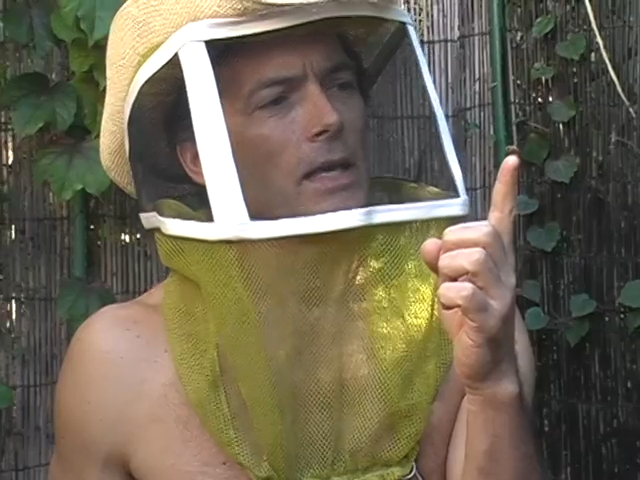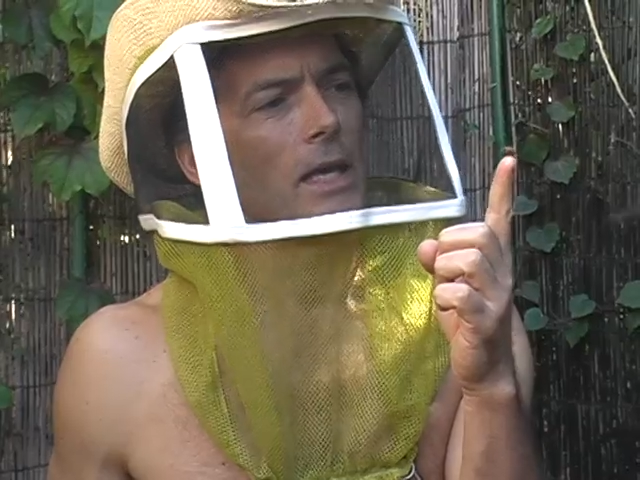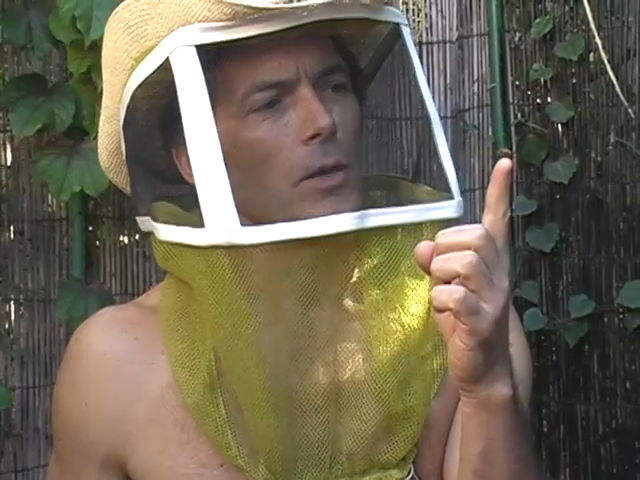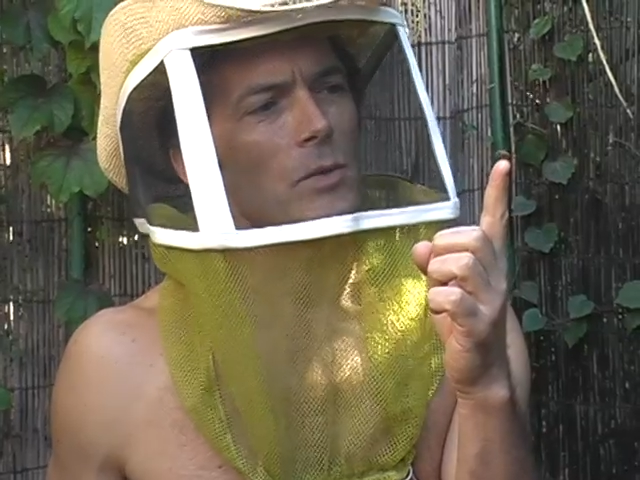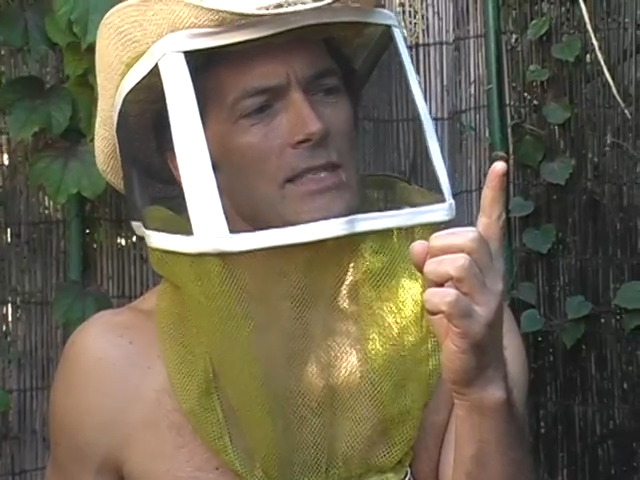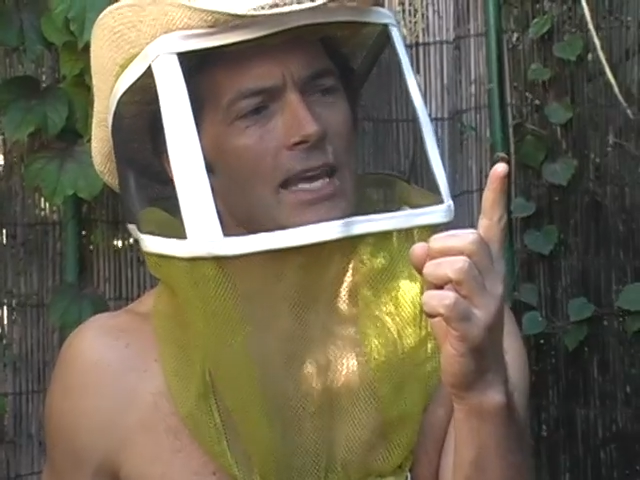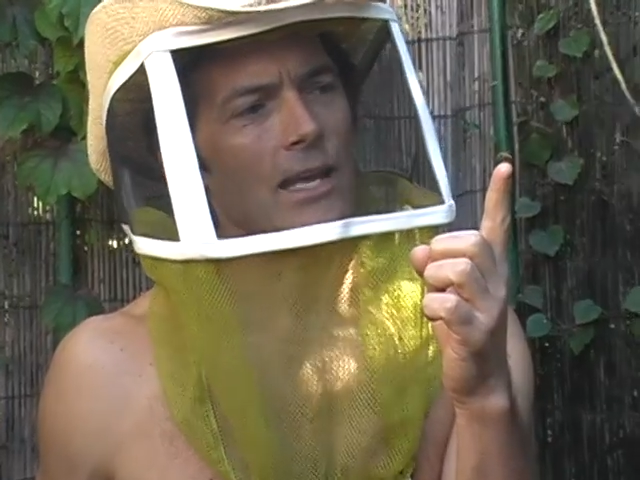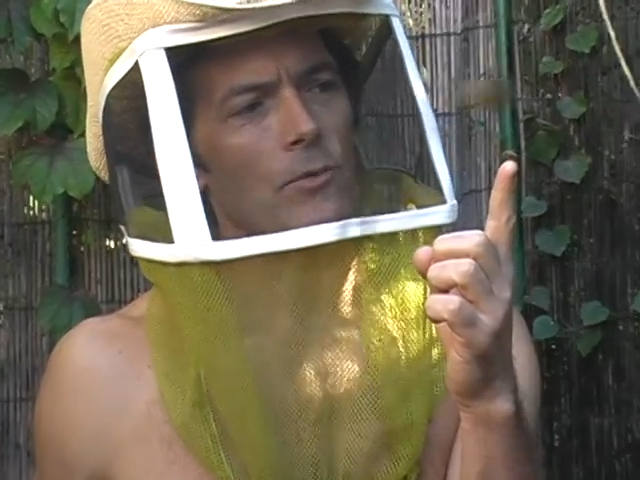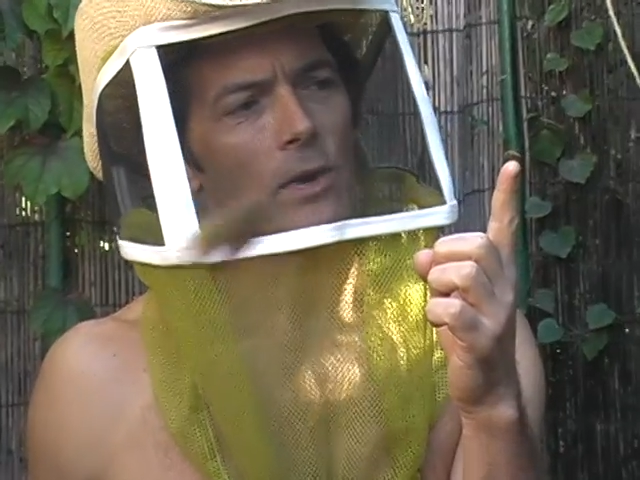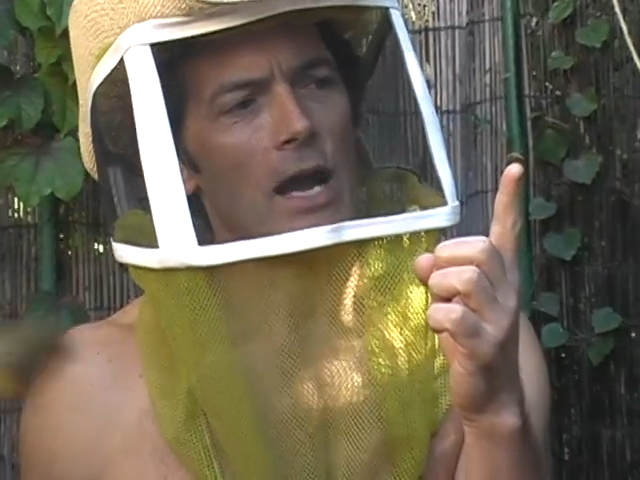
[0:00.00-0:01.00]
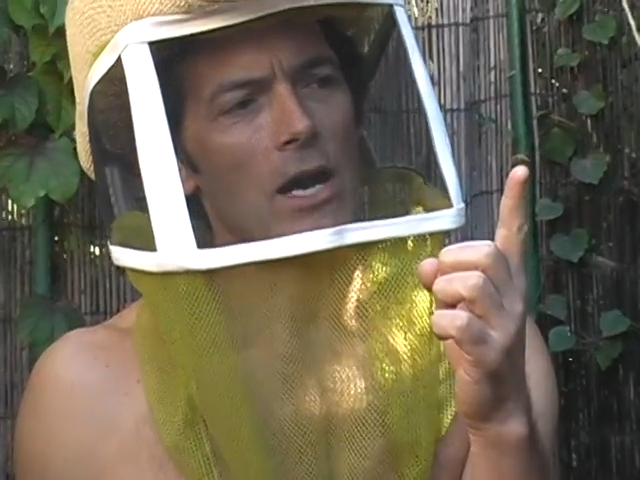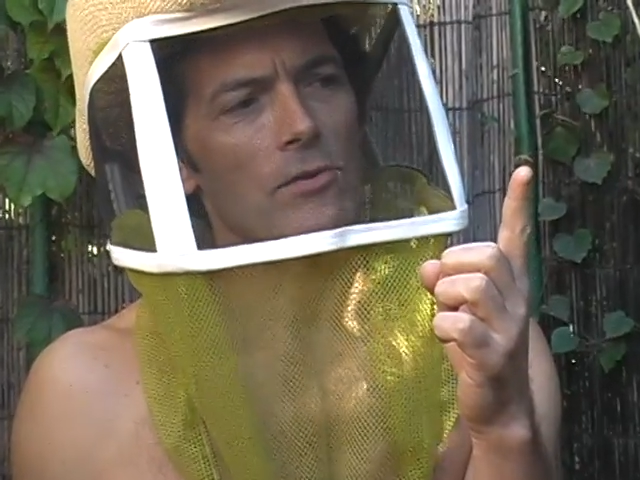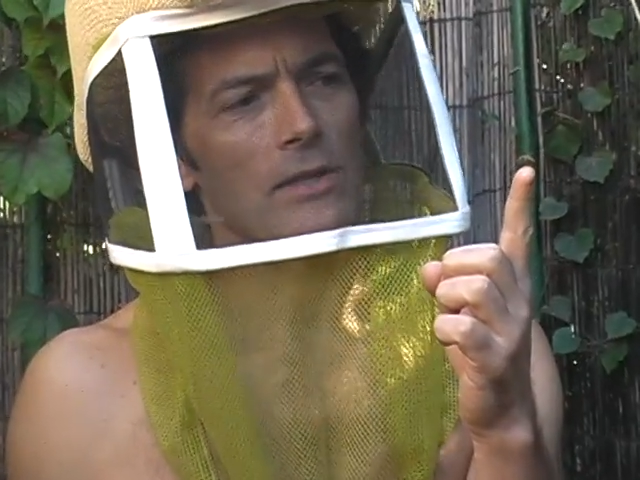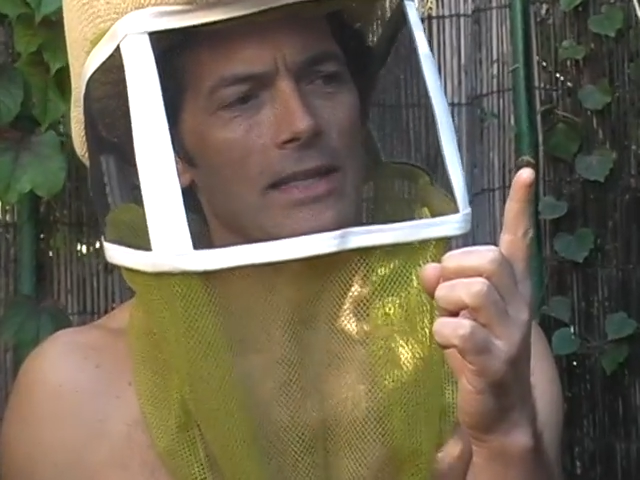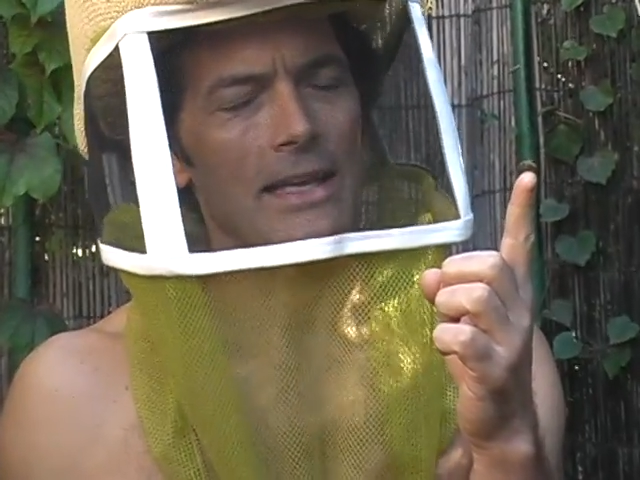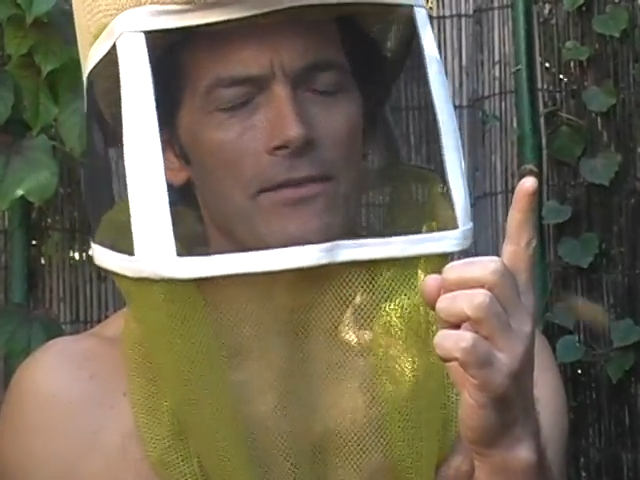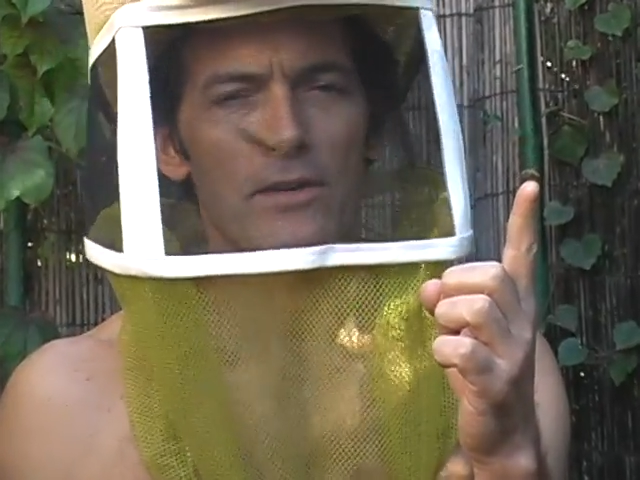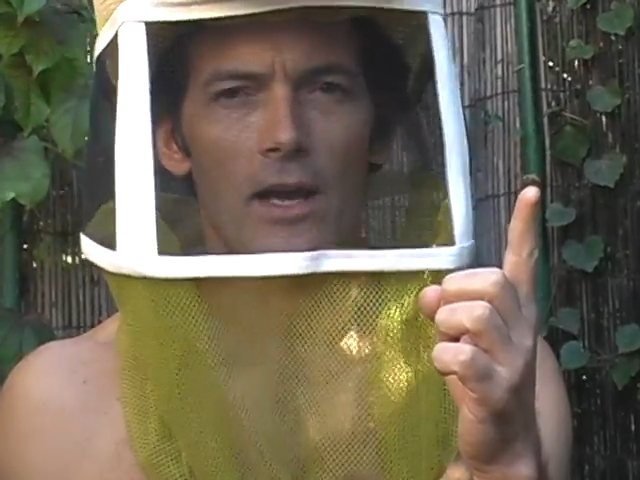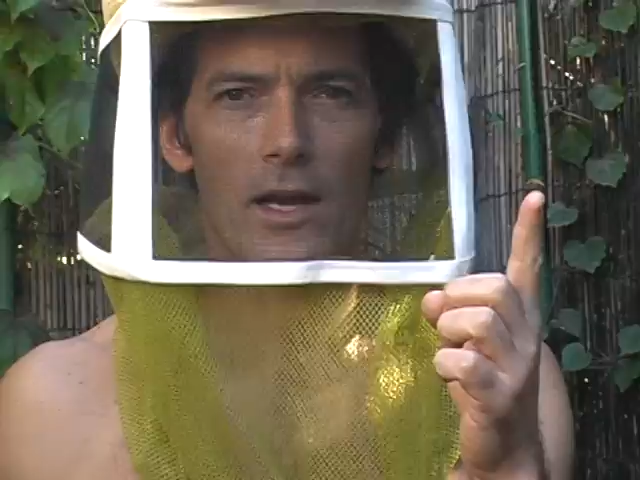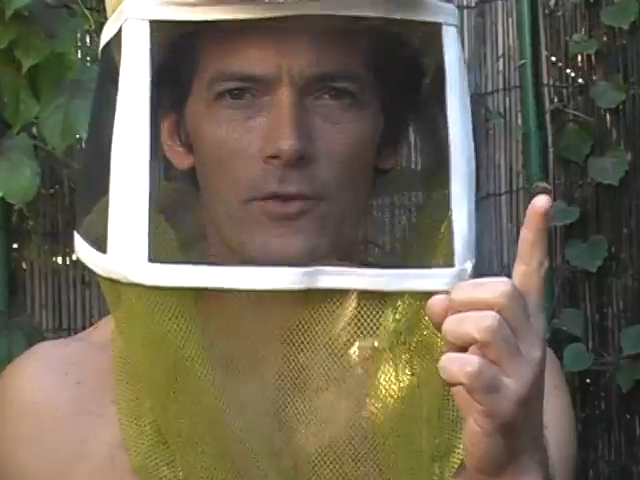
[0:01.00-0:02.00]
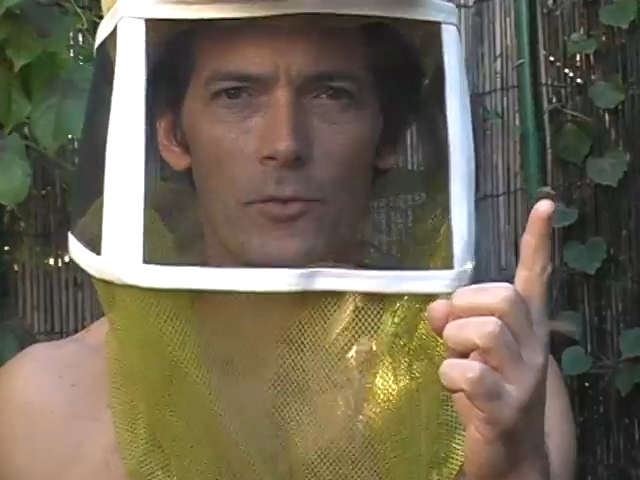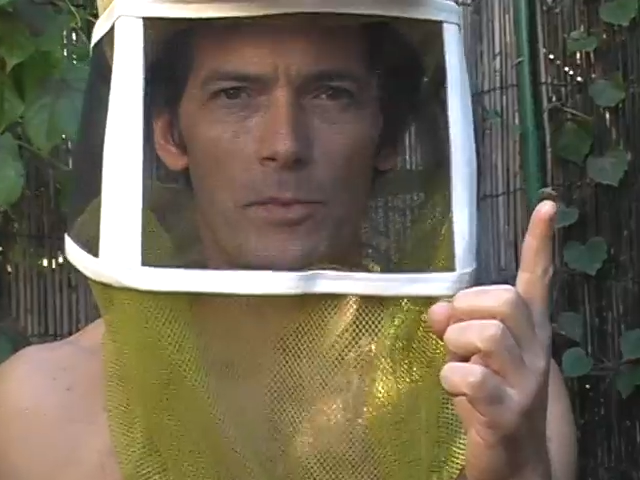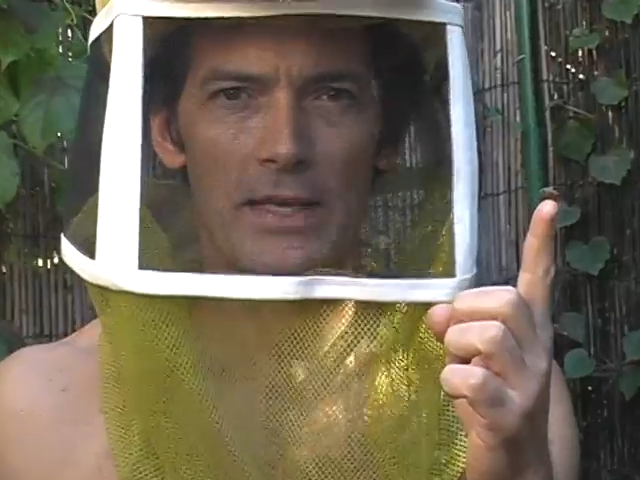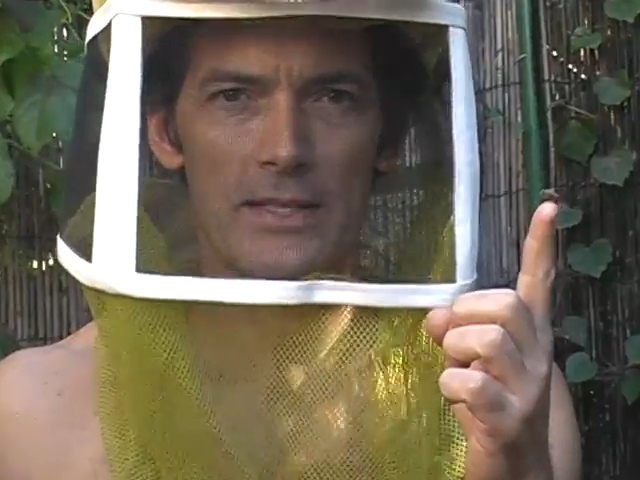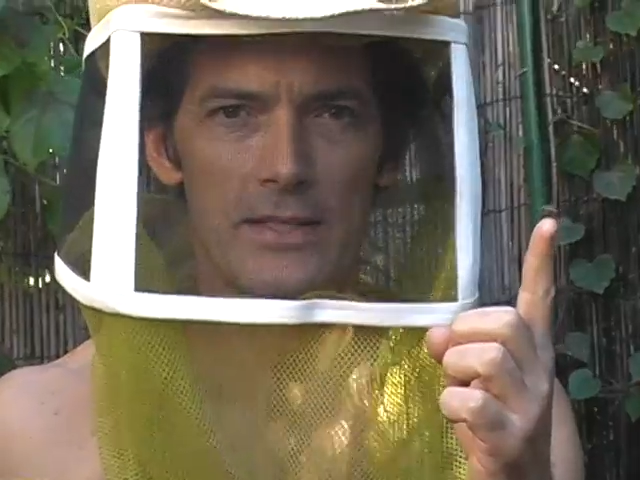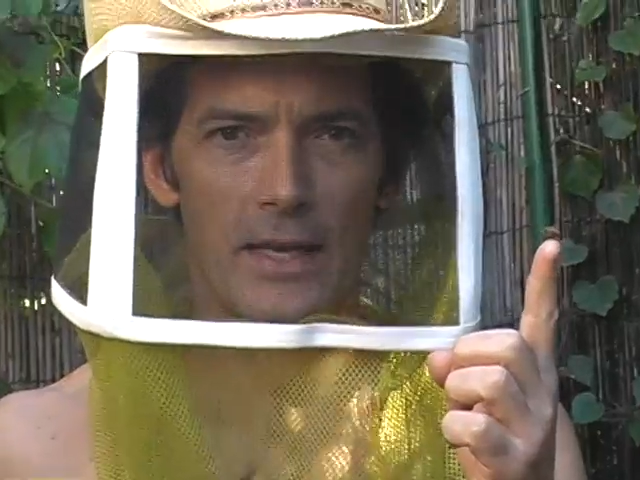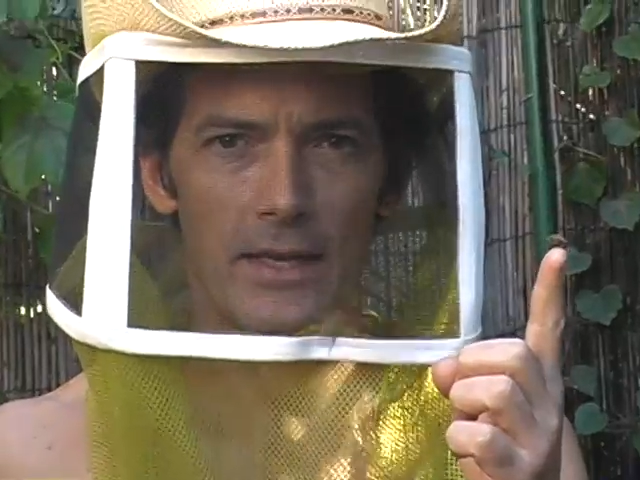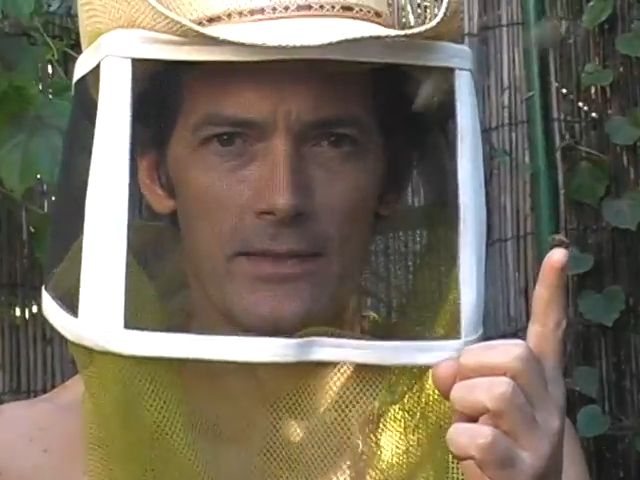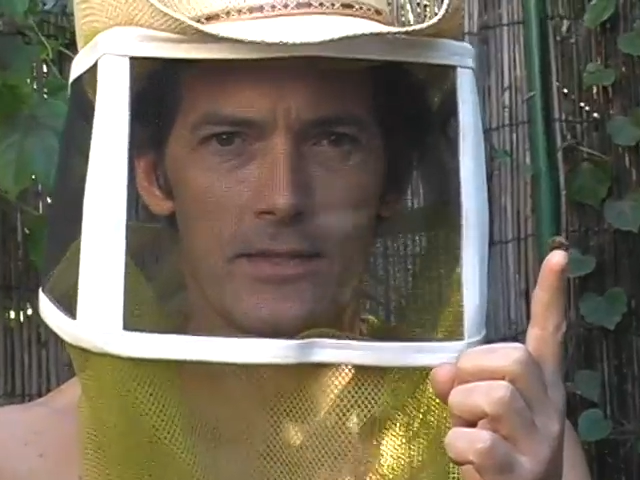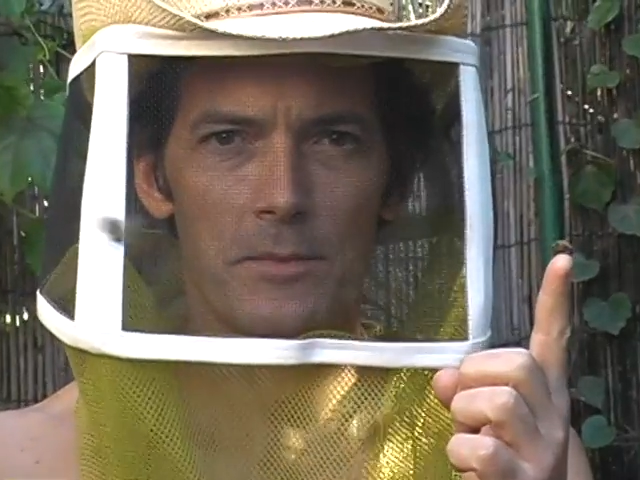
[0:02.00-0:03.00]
It would take around 1,100 bee stings